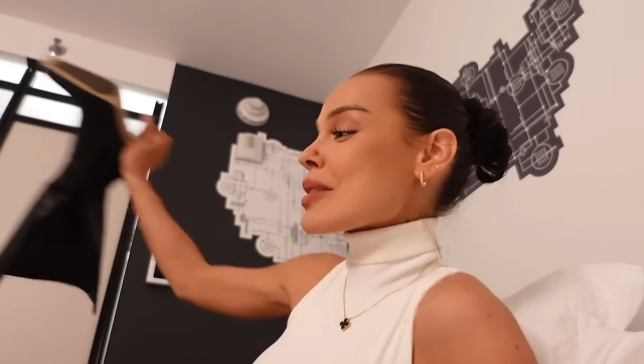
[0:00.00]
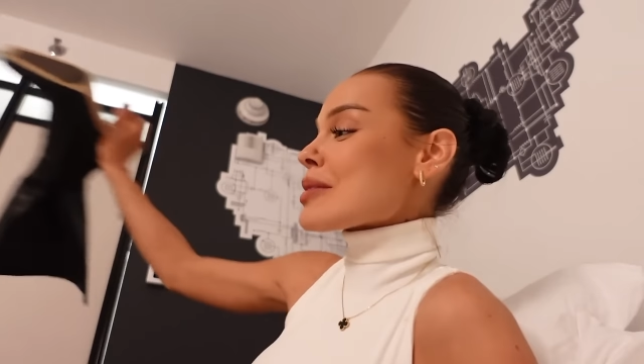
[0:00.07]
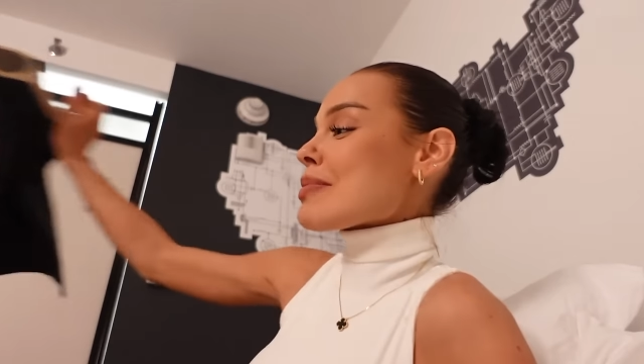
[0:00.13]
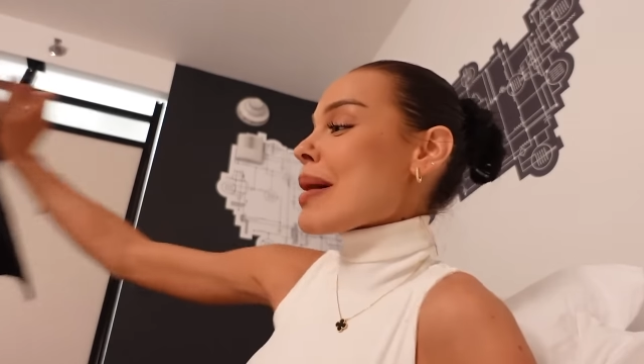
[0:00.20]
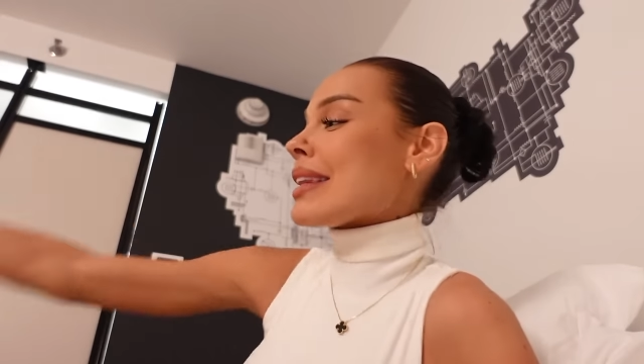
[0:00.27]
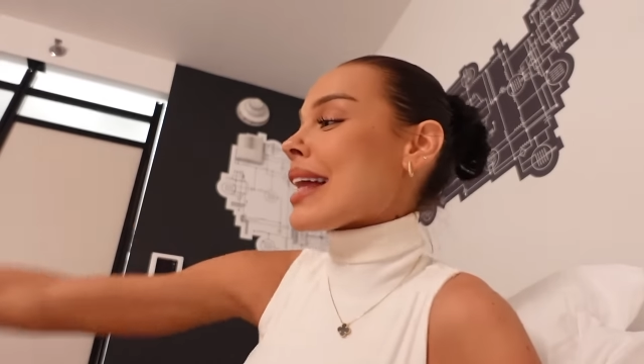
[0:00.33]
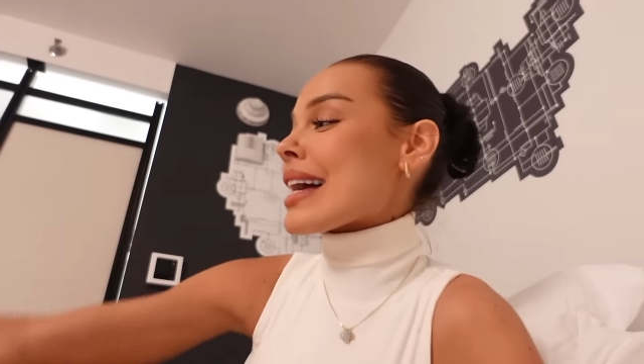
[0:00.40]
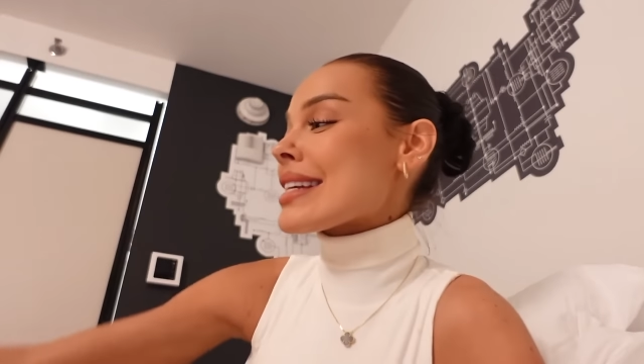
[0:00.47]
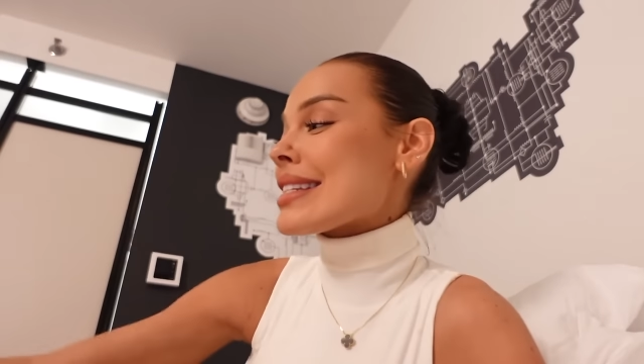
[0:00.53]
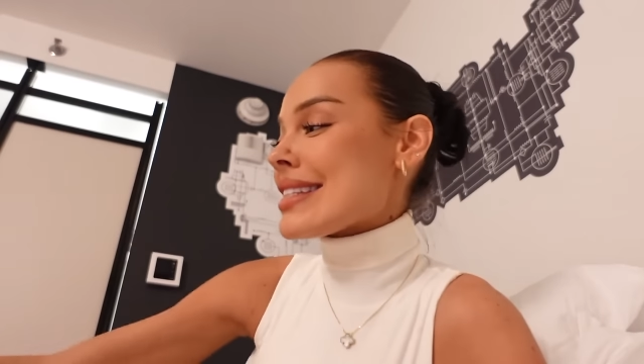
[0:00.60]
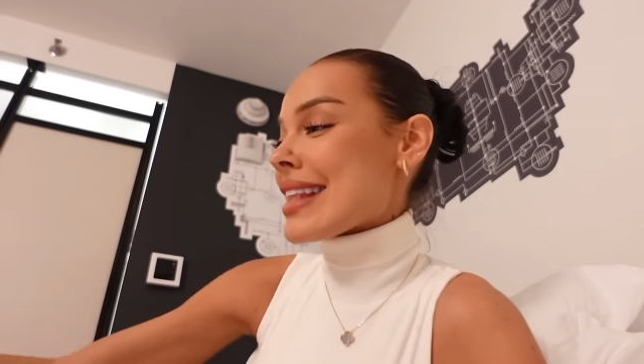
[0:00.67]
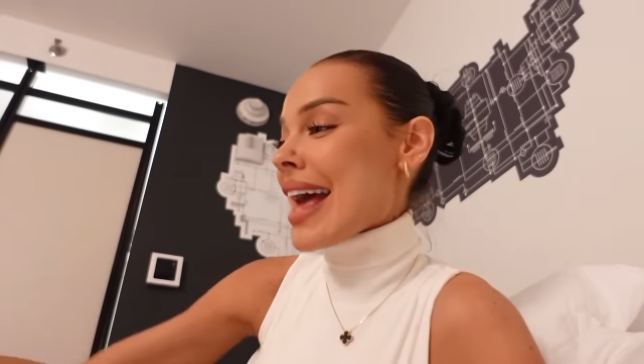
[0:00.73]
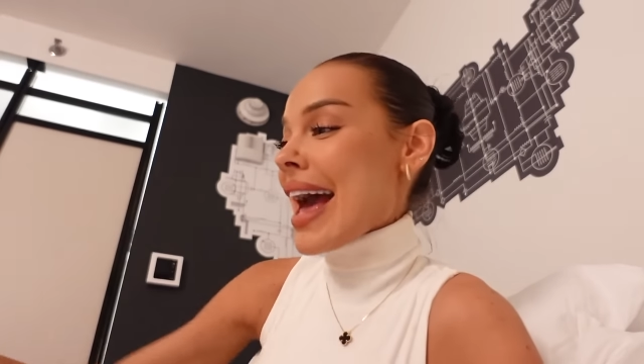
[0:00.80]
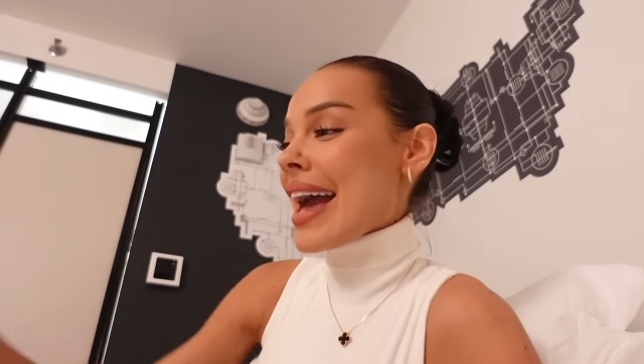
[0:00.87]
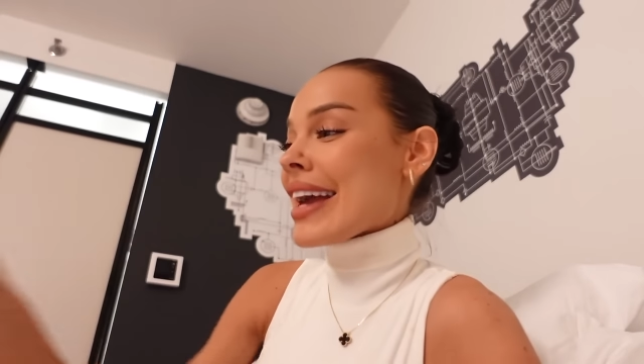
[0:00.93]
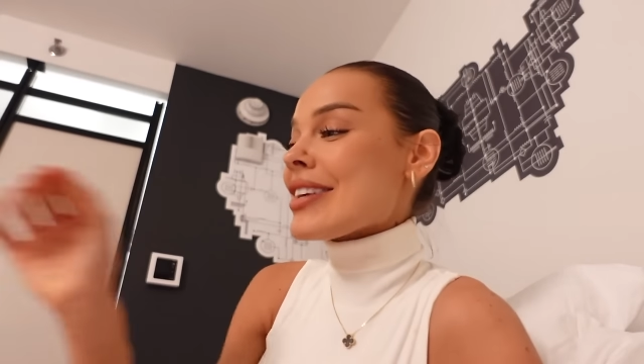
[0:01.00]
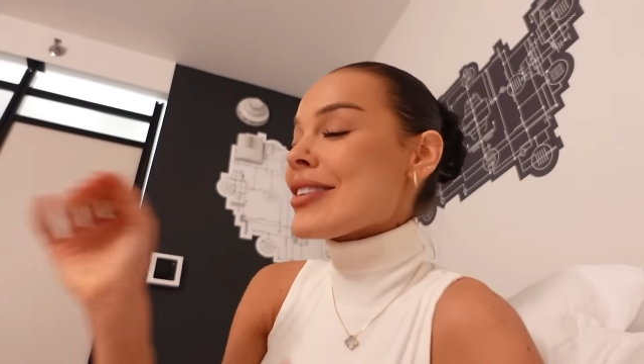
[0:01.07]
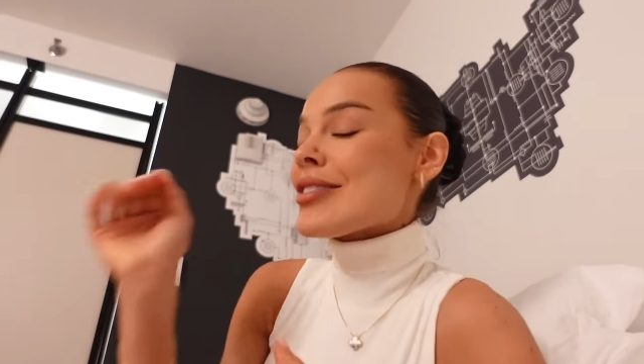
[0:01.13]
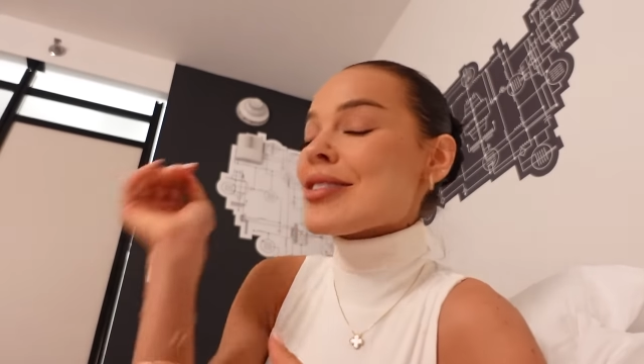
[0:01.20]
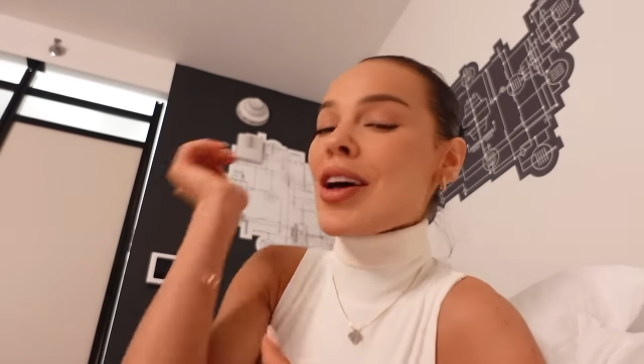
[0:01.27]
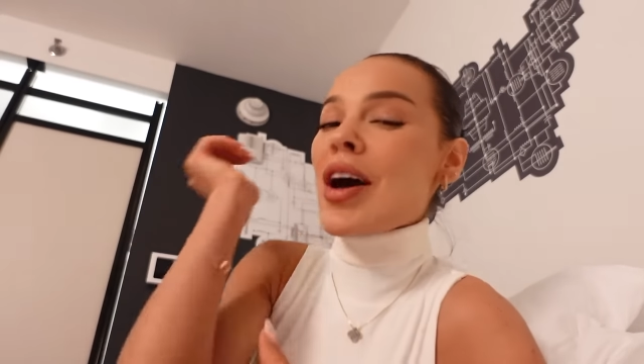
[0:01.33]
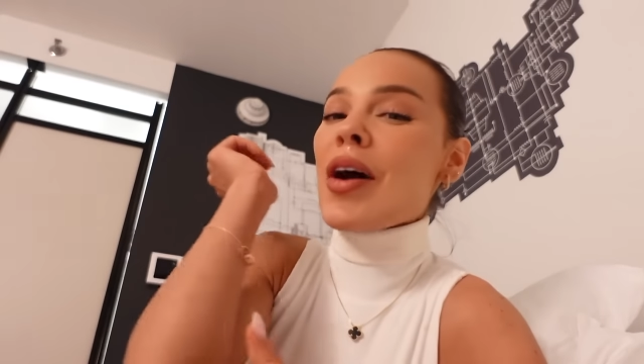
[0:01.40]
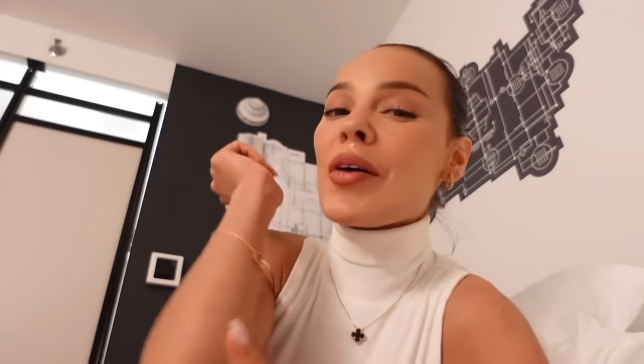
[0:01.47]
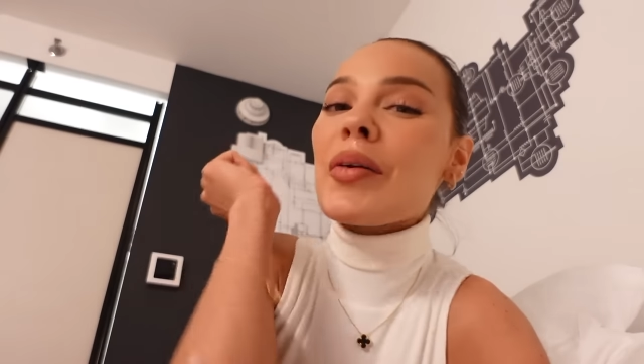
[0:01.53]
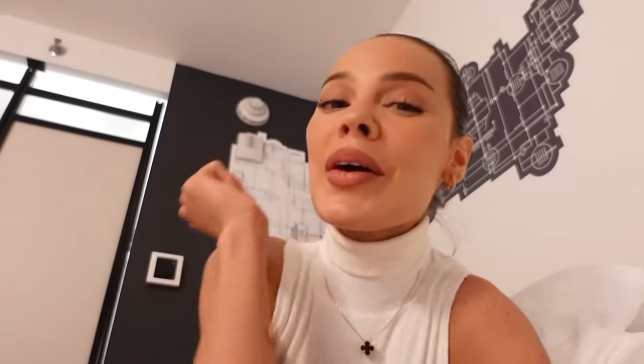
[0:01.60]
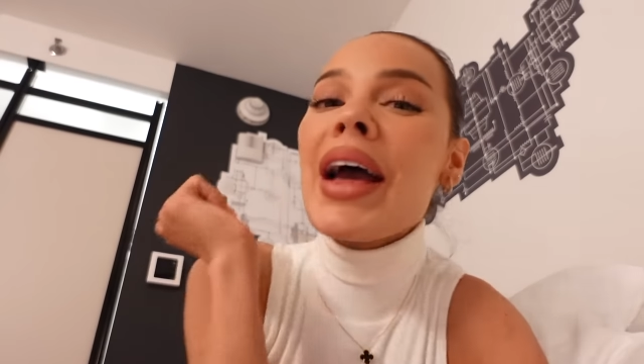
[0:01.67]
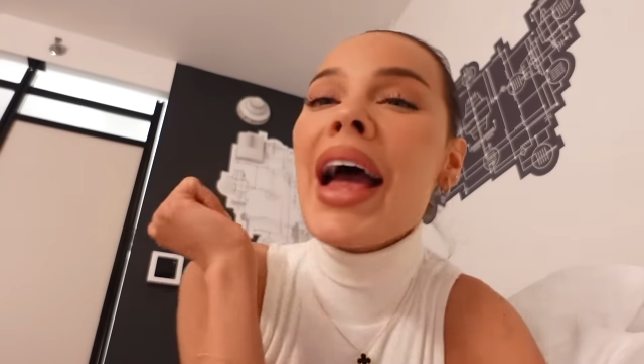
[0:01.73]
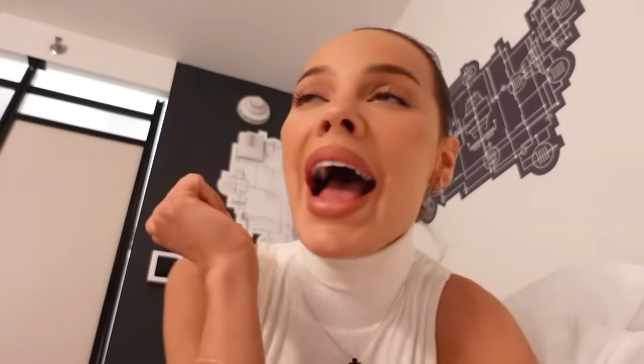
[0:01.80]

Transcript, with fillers: is my last day, so